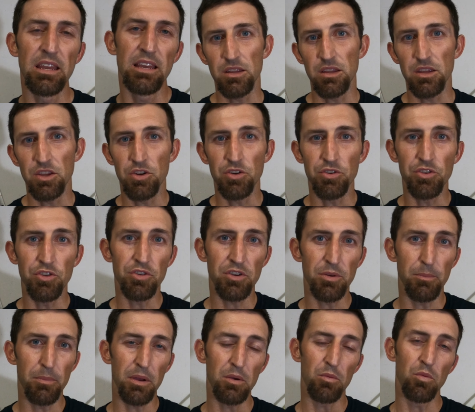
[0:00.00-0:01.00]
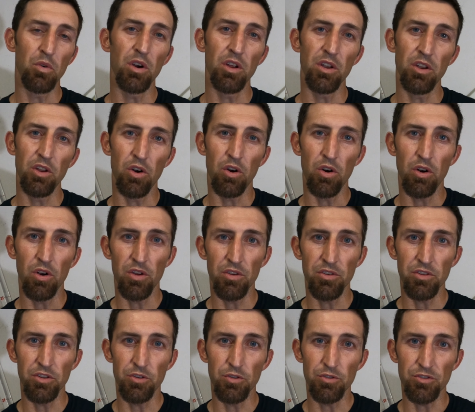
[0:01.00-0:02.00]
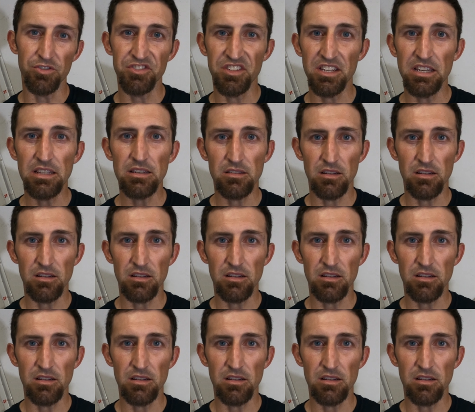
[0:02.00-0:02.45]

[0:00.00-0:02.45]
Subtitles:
You know, you can put one on your seat.